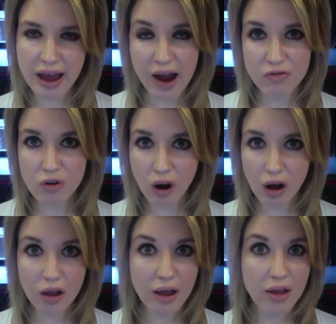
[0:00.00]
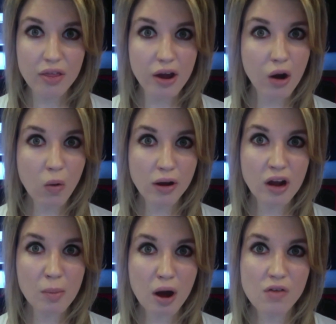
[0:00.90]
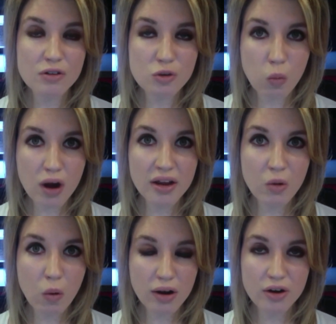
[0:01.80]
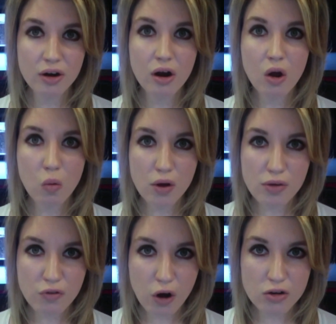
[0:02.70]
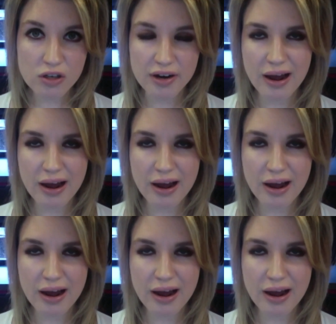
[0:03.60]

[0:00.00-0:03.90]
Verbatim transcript: After all, they don't want to come off as a one-hit wonder with Frozen.